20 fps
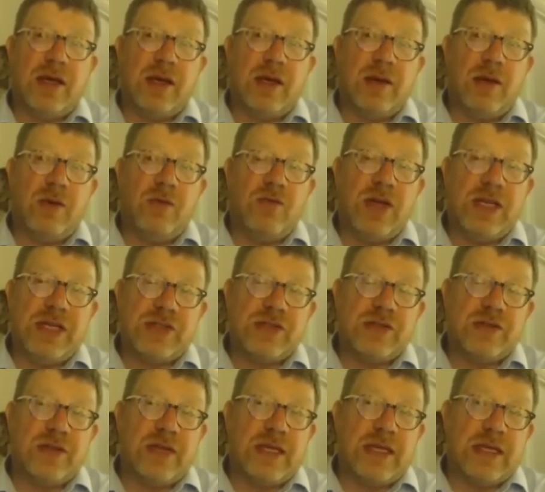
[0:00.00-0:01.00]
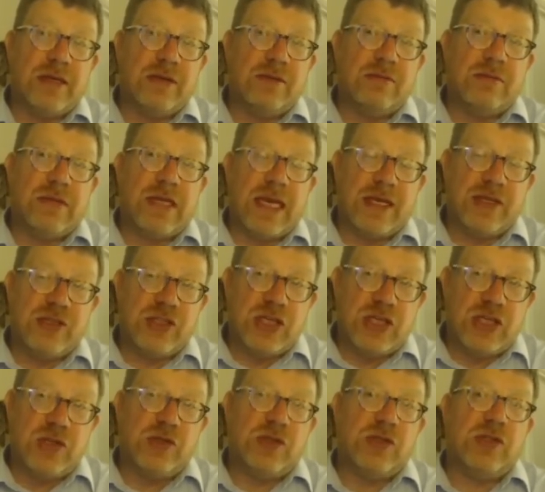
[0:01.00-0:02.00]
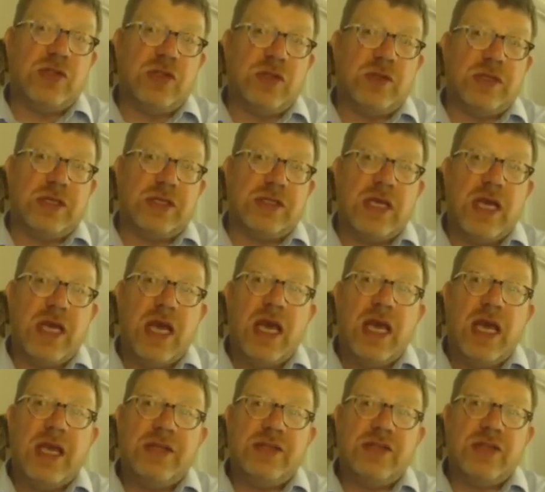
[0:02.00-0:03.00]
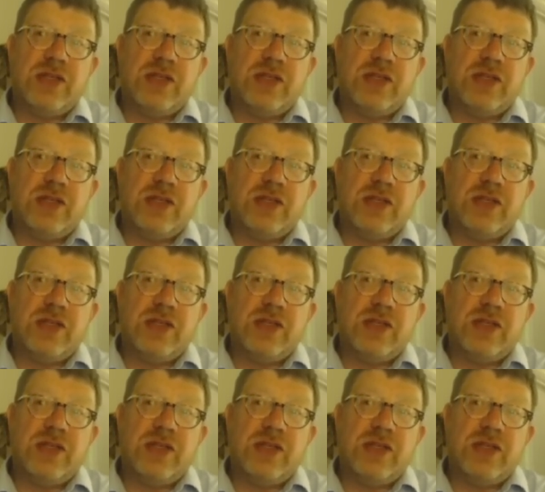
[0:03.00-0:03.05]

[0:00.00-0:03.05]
reason that they can continue to do this is the